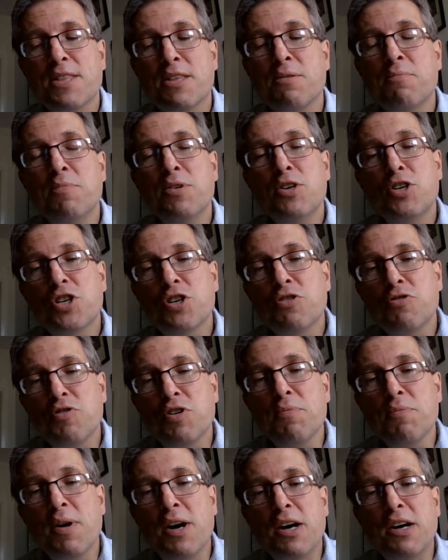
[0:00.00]
the
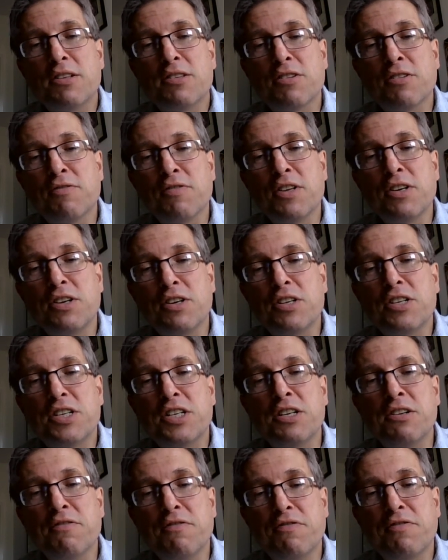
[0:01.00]
missionary martyr of the
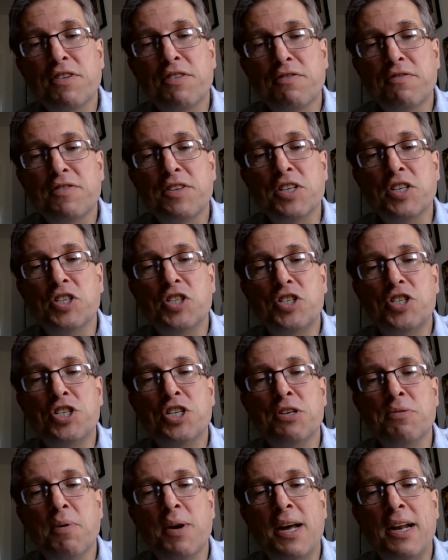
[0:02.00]
1950s,
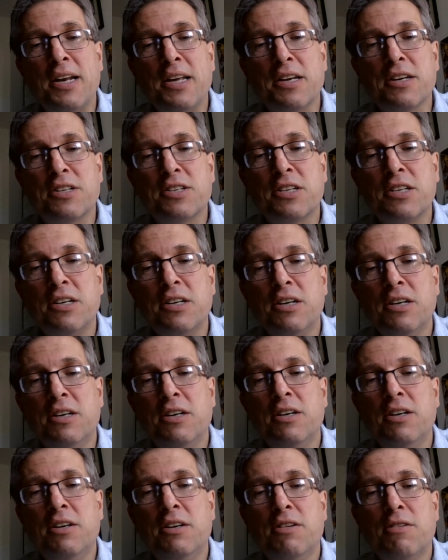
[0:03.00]
Jim Elliot,
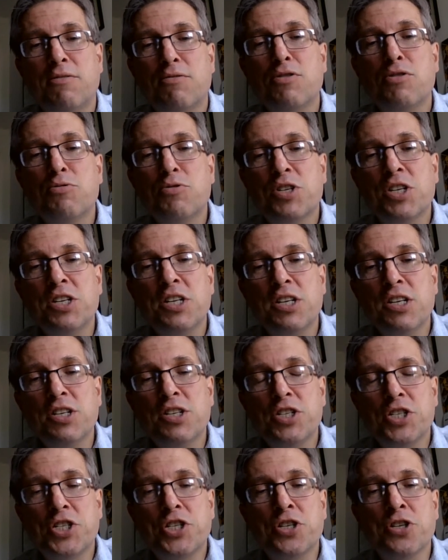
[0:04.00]
wrote in
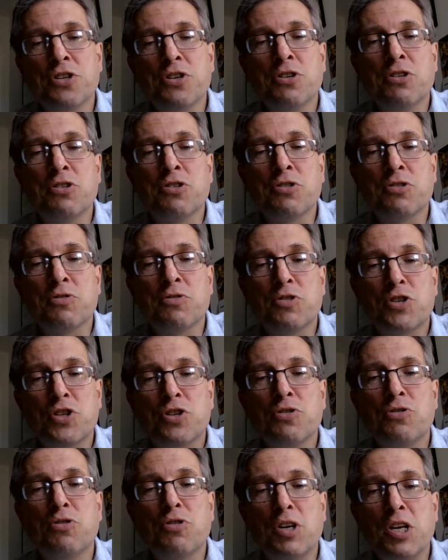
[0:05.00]
his journal
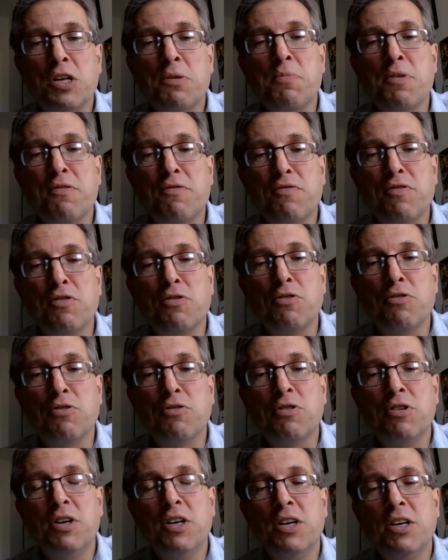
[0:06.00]
shortly
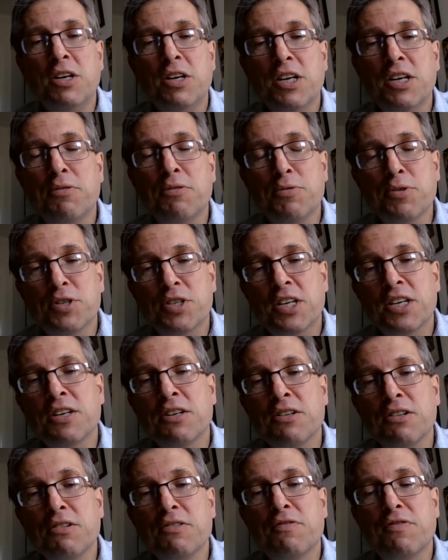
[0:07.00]
before he was
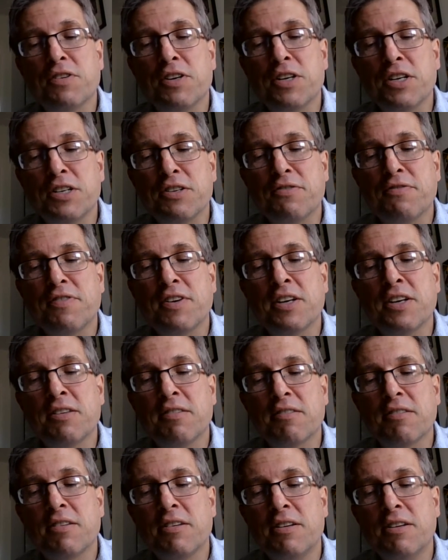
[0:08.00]
killed for his
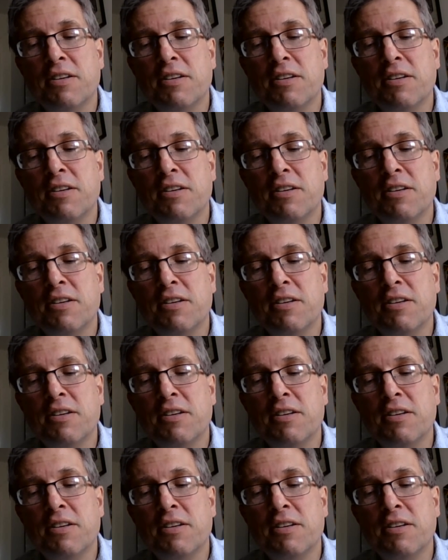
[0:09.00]
faith.